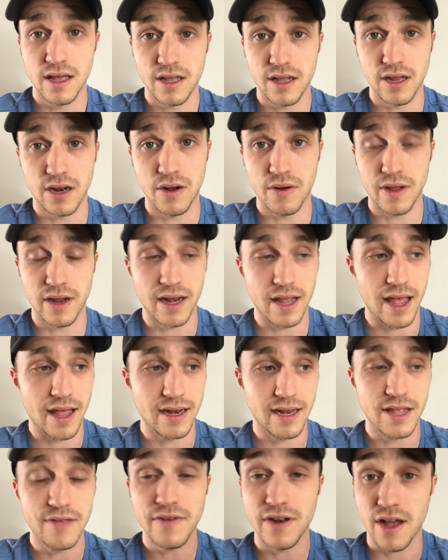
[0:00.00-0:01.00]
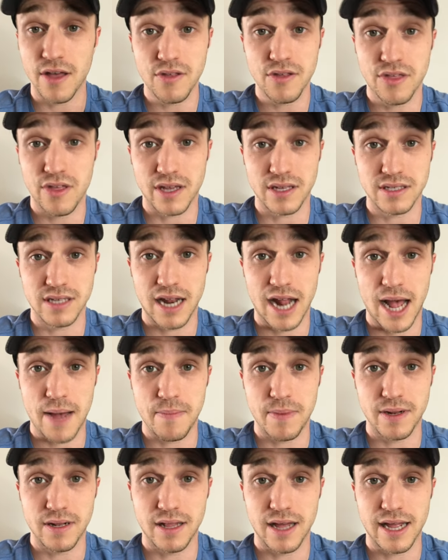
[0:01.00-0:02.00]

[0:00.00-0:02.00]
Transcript: you know, and, and even other things that happen.